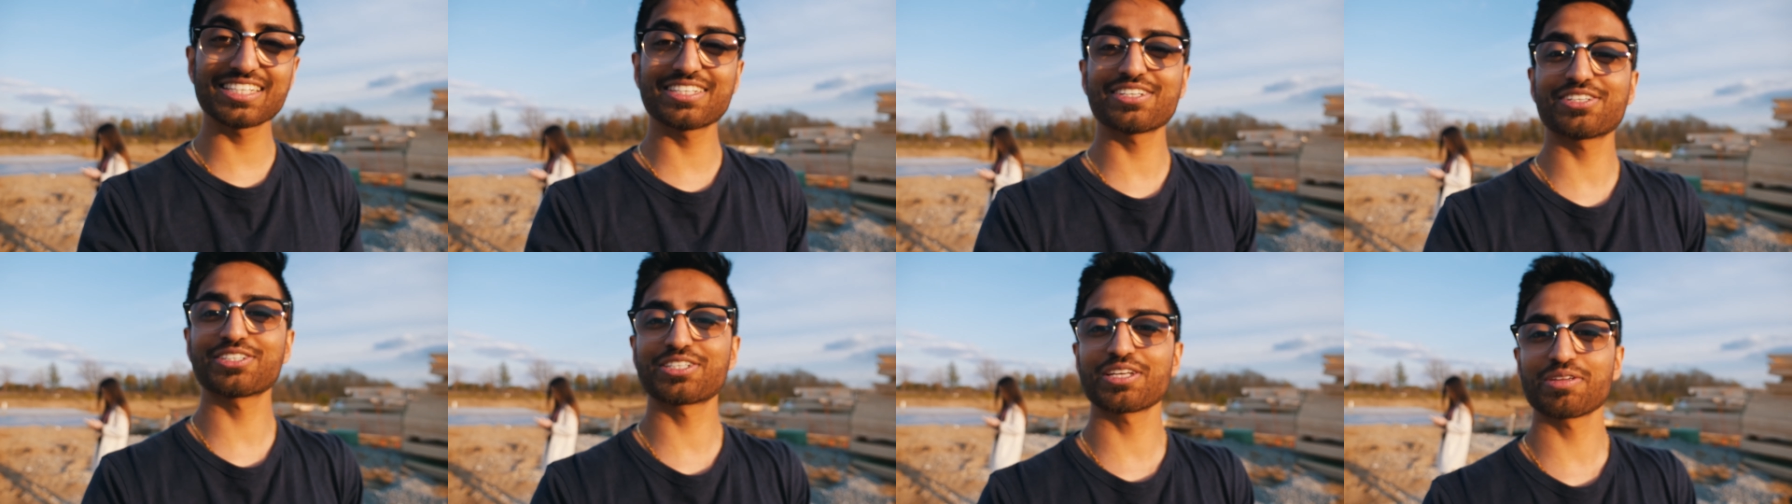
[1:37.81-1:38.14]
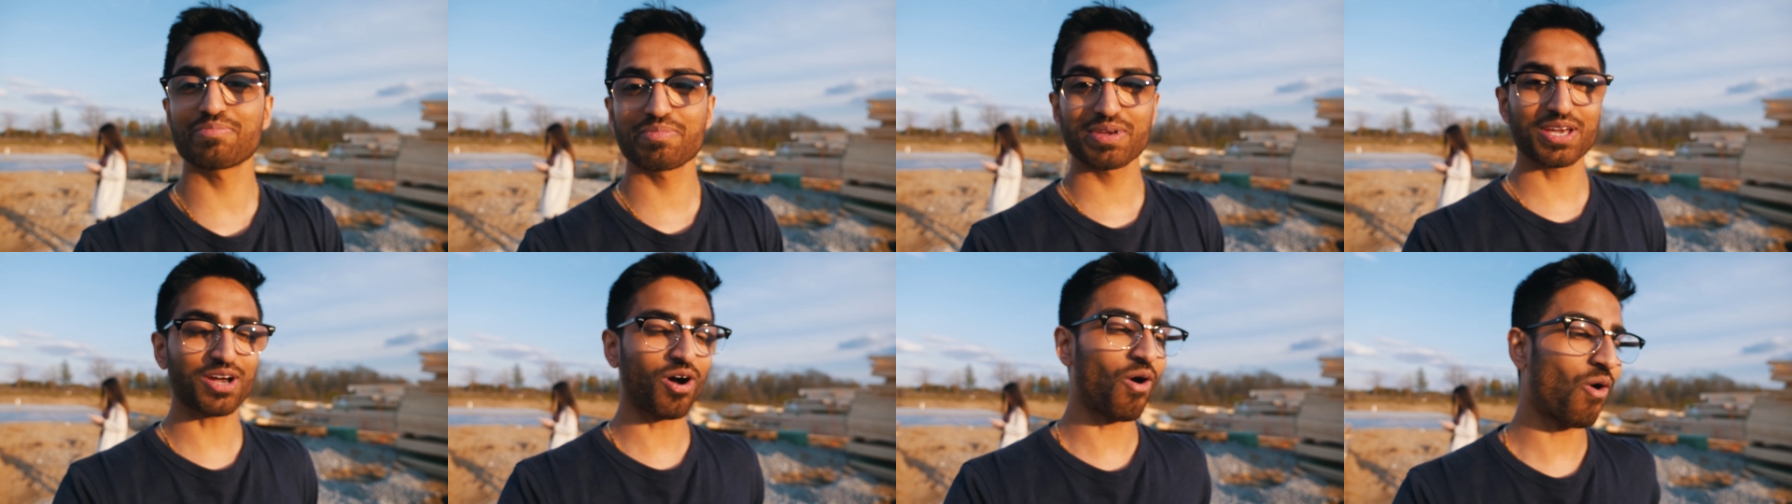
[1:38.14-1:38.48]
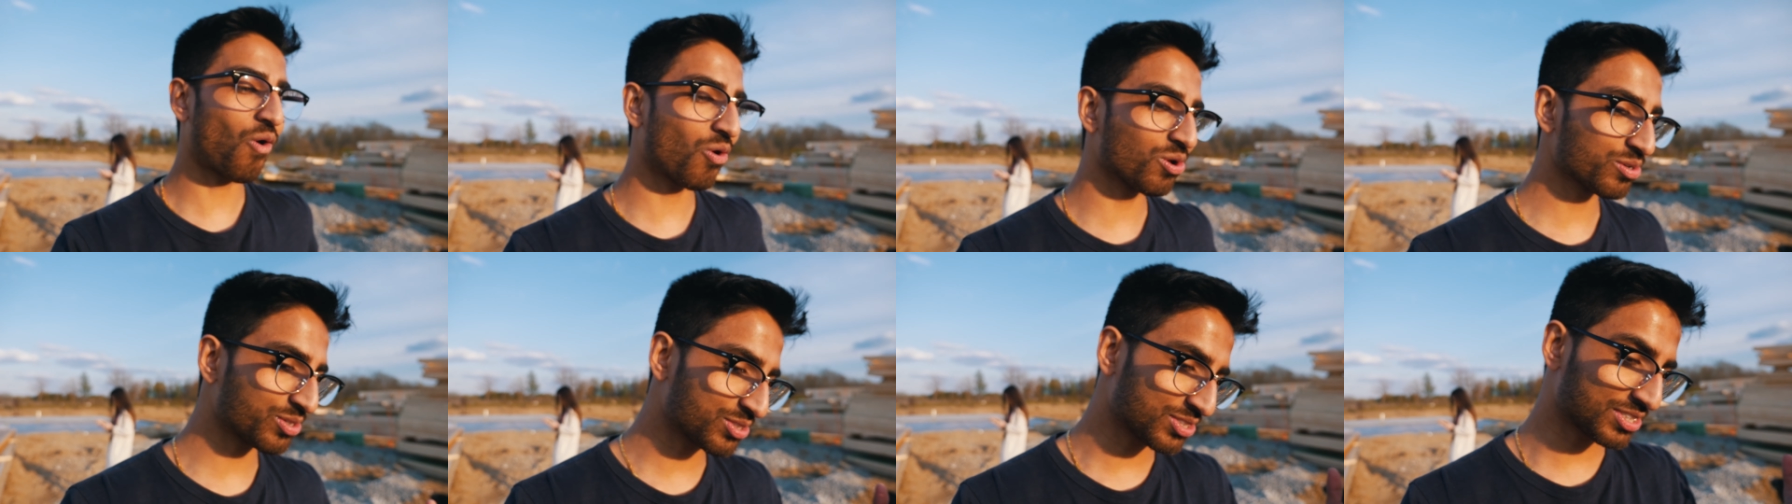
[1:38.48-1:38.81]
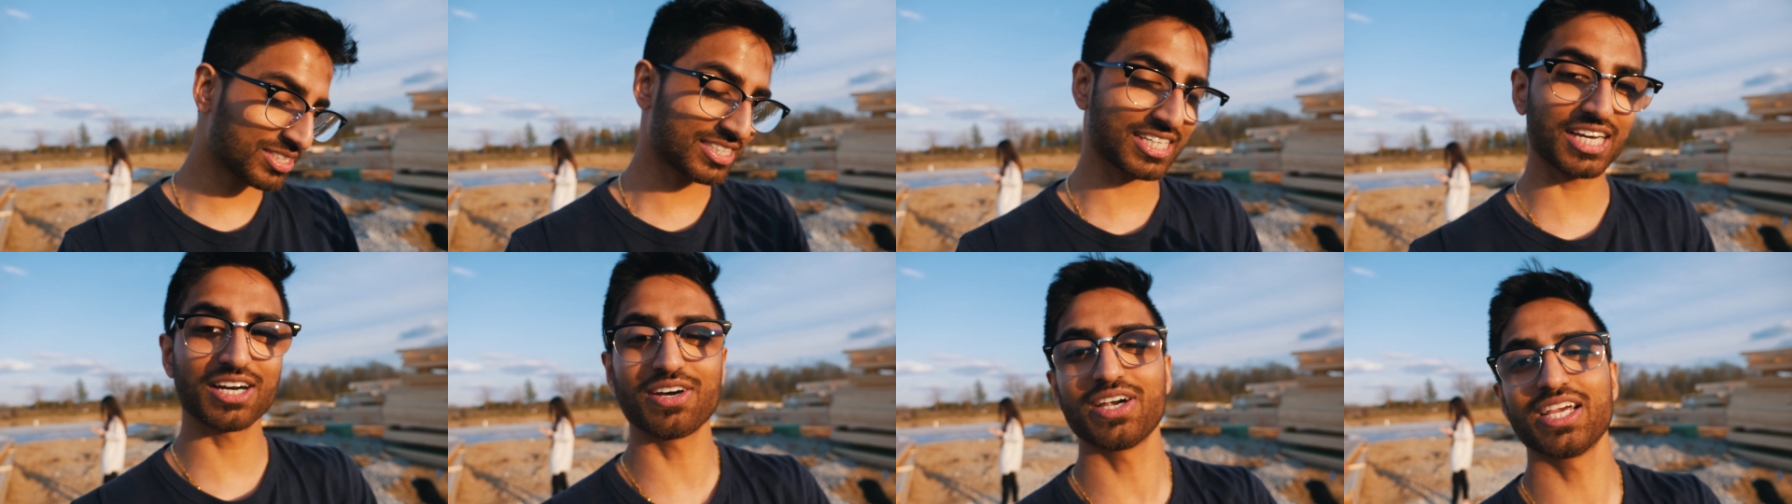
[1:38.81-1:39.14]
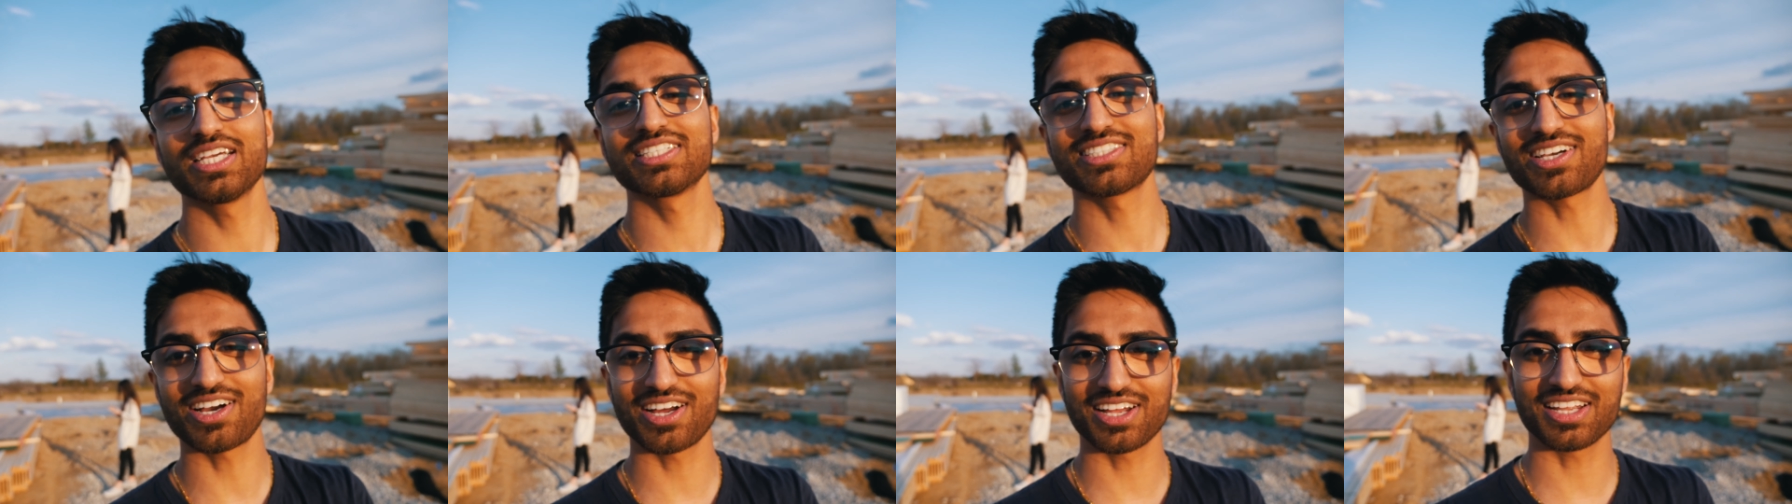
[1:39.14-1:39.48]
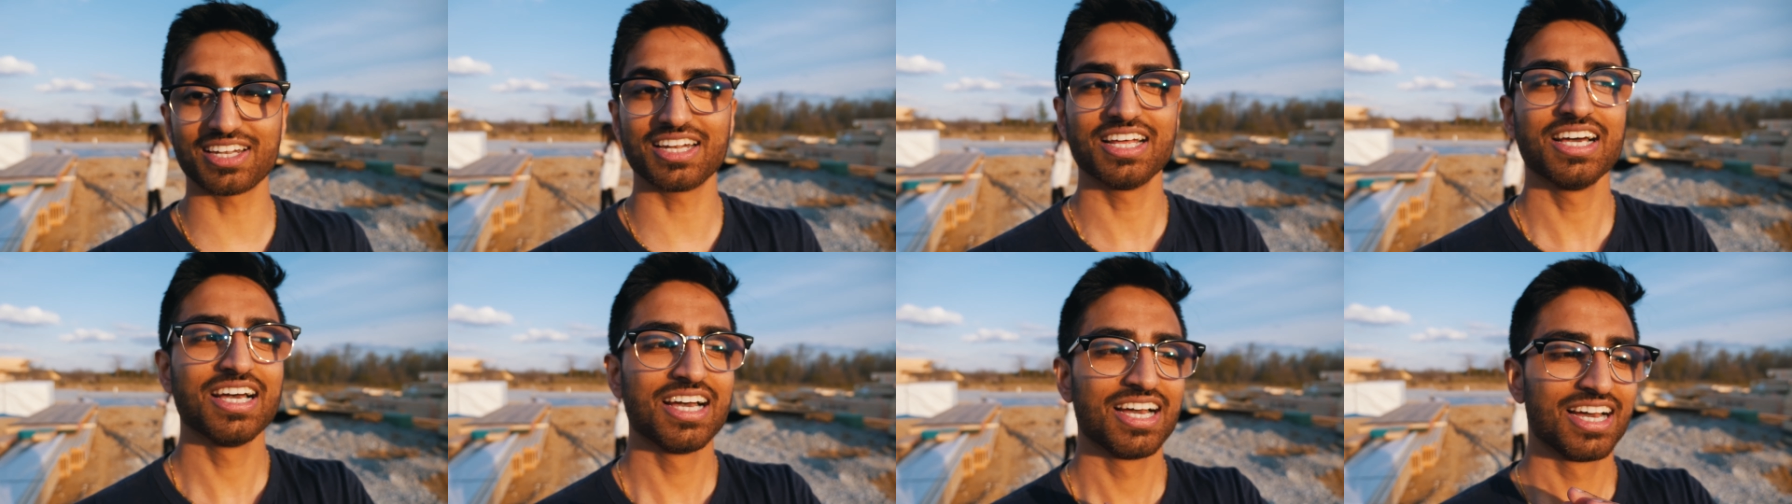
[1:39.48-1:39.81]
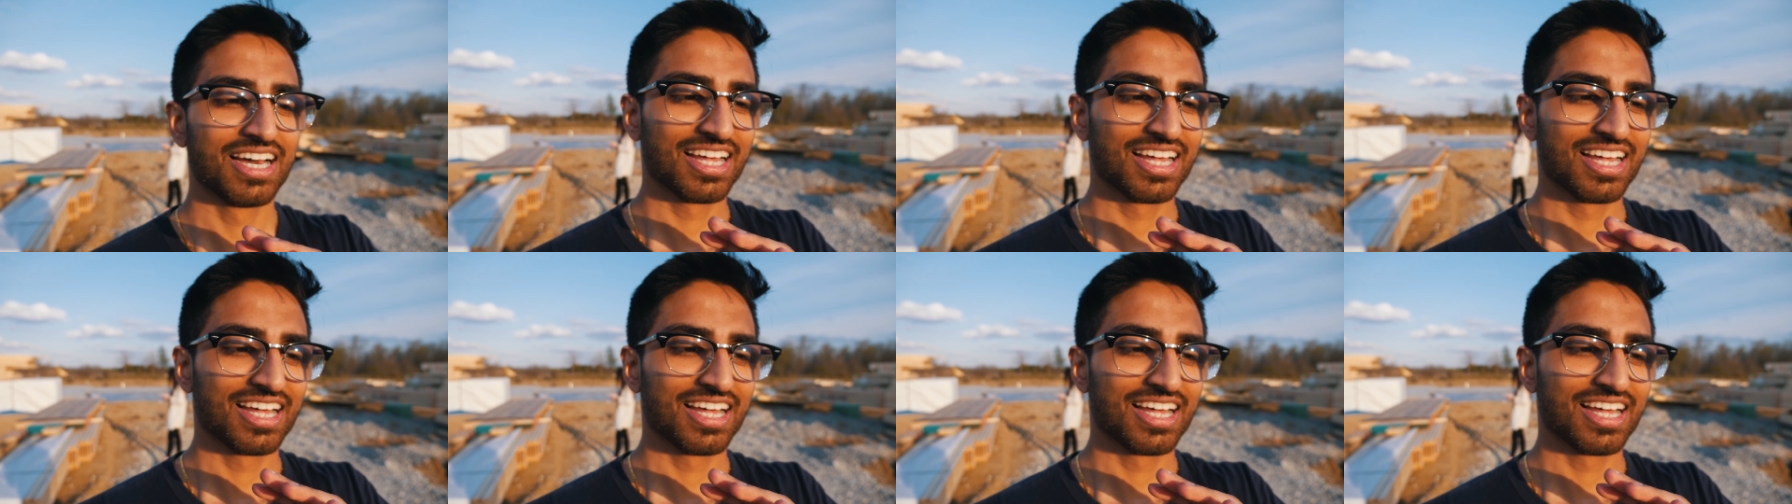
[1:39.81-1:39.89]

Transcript: There's going to be a whole series on